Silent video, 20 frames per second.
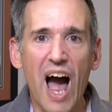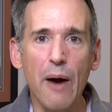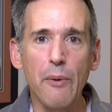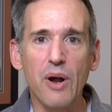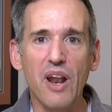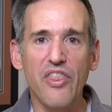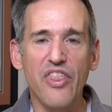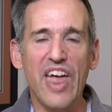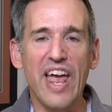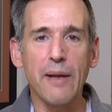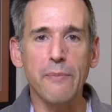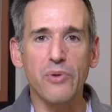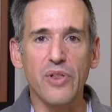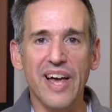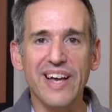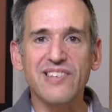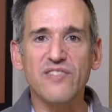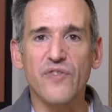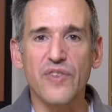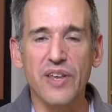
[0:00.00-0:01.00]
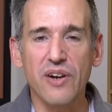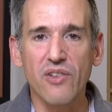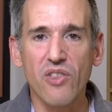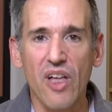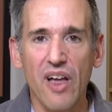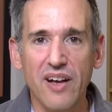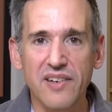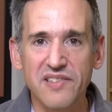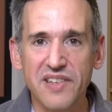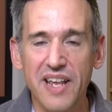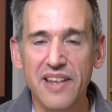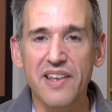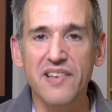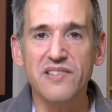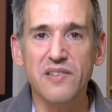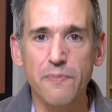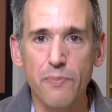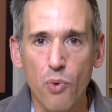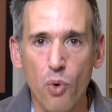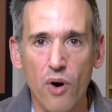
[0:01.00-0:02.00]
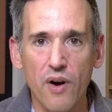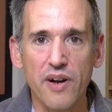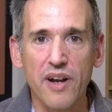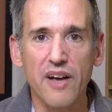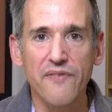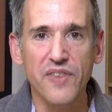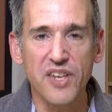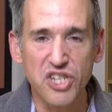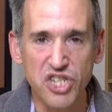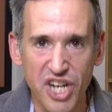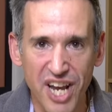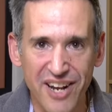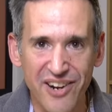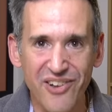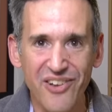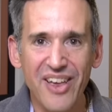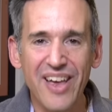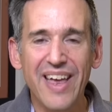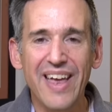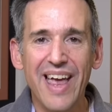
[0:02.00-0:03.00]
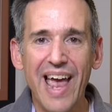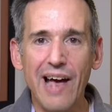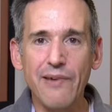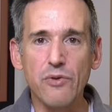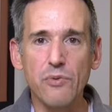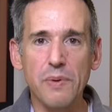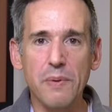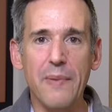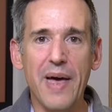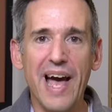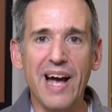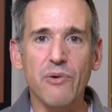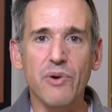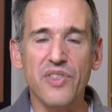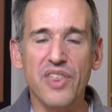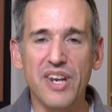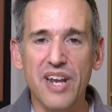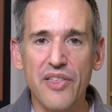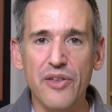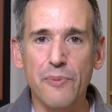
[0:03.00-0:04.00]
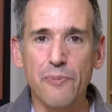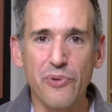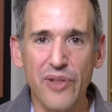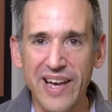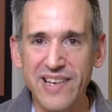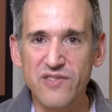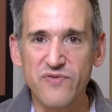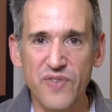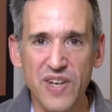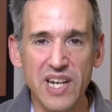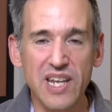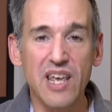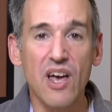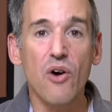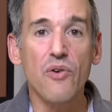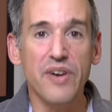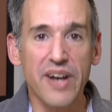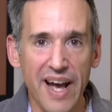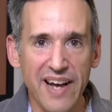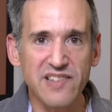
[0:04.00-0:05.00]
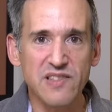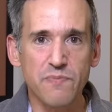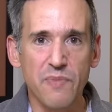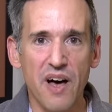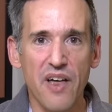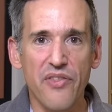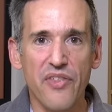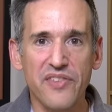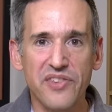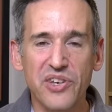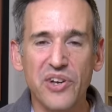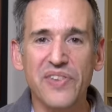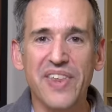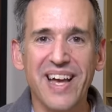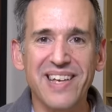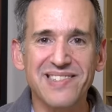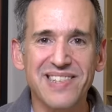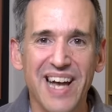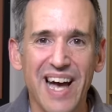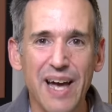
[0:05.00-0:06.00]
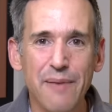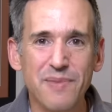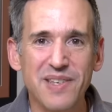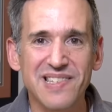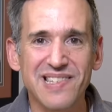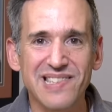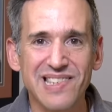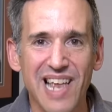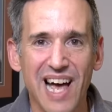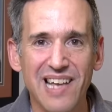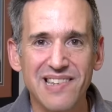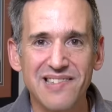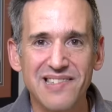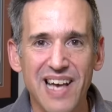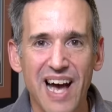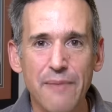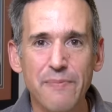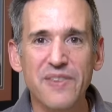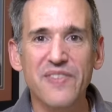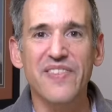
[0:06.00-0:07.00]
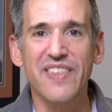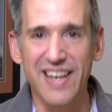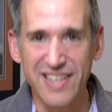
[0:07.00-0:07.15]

I want to thank Plex for their long-standing support of the channel, and we'll be back with another Plex video next month. Until next time, this is Lon Seidman.